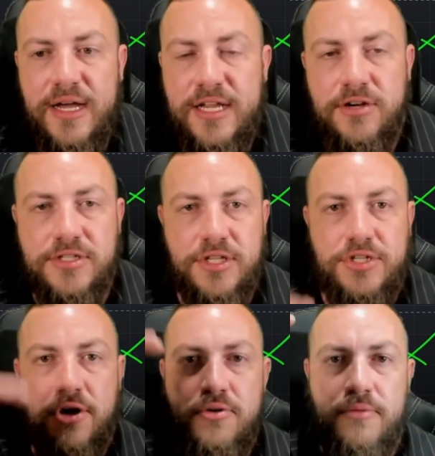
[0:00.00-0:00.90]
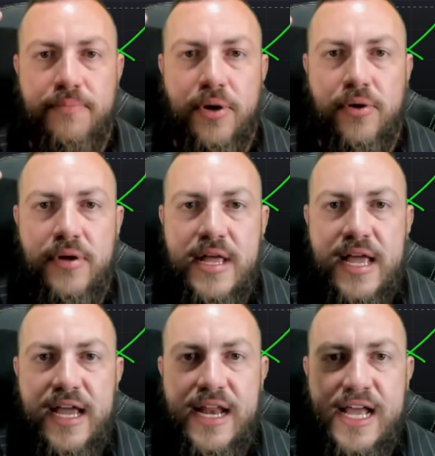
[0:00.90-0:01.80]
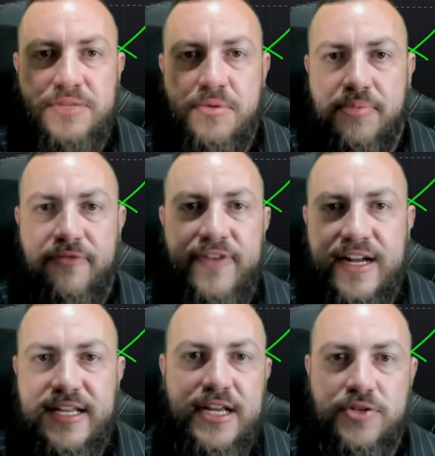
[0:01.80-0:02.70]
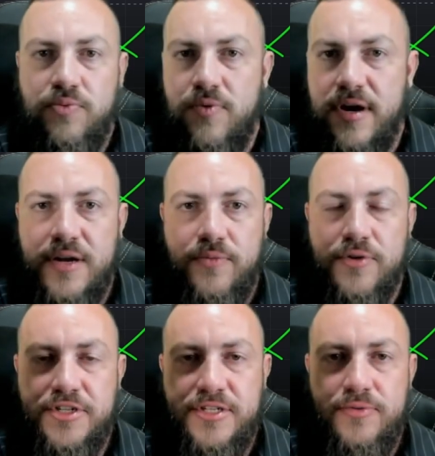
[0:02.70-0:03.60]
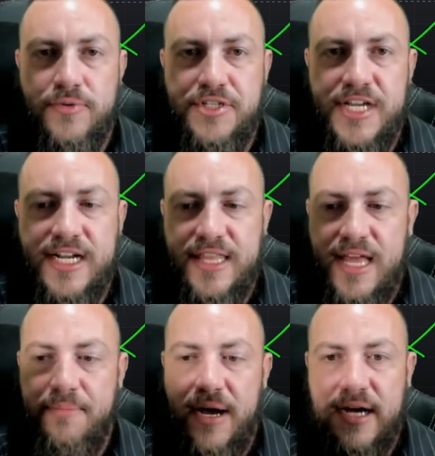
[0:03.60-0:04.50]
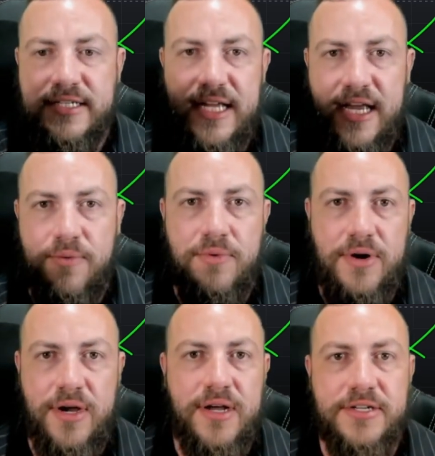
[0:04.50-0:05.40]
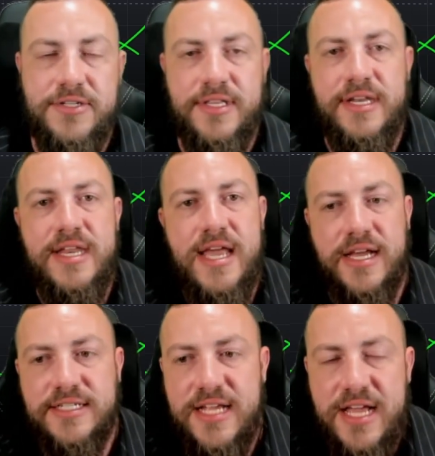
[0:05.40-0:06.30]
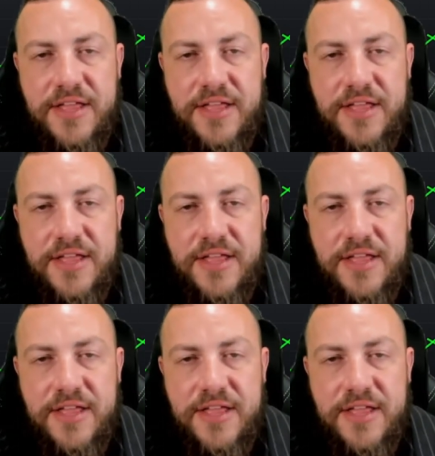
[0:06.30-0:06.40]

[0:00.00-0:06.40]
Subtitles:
Here's the totem pole, and as we perfect each one, we're checking that box and we're on to the next.